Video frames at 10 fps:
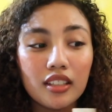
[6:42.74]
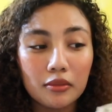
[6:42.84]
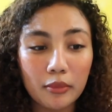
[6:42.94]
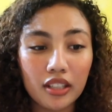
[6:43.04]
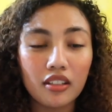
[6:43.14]

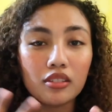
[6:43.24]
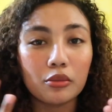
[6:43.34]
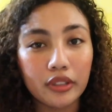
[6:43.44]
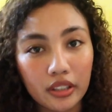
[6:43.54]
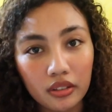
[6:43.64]
it may not
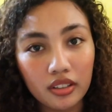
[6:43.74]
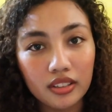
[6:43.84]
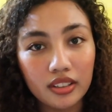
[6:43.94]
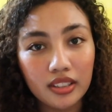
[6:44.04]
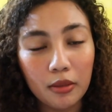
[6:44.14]
work
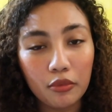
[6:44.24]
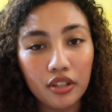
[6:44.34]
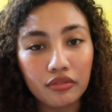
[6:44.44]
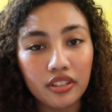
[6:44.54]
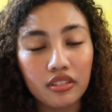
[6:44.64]
the same
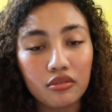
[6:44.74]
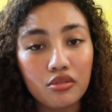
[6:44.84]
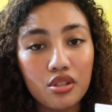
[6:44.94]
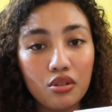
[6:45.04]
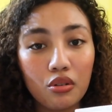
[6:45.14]
way for
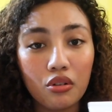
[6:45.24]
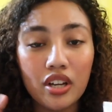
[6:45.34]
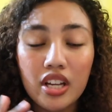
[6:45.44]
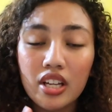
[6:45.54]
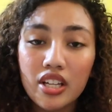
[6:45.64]
you. So
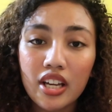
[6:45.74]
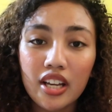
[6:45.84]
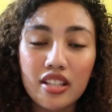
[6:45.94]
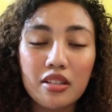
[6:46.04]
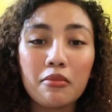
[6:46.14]

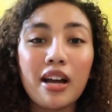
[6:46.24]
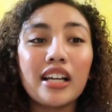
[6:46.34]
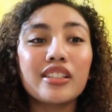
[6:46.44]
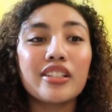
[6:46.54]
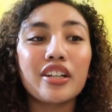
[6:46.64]
it's a
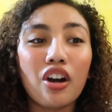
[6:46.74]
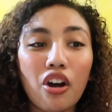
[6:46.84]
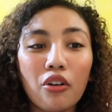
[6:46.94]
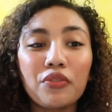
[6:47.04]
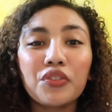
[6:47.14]
matter
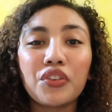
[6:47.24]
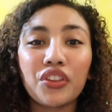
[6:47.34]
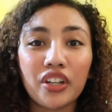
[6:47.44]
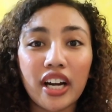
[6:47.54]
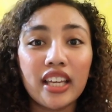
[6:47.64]
of
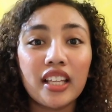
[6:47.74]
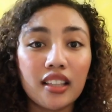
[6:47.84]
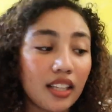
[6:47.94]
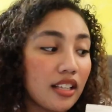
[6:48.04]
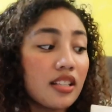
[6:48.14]

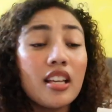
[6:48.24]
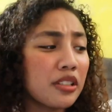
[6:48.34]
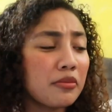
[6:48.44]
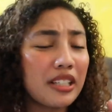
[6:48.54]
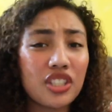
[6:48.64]
trying things.
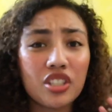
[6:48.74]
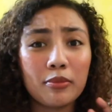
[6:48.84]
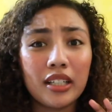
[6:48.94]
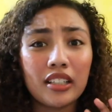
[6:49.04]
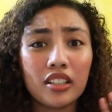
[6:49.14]

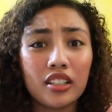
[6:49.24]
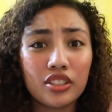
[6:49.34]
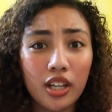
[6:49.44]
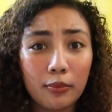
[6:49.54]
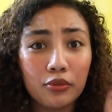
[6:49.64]
Mag
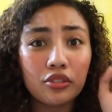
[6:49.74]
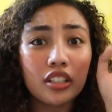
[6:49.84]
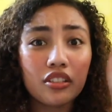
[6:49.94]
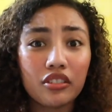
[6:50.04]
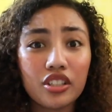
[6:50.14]
shampoo
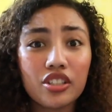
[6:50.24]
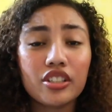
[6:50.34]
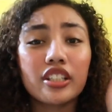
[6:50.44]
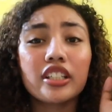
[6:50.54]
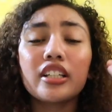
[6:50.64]
then
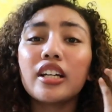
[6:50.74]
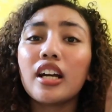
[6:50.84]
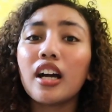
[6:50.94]
conditioner.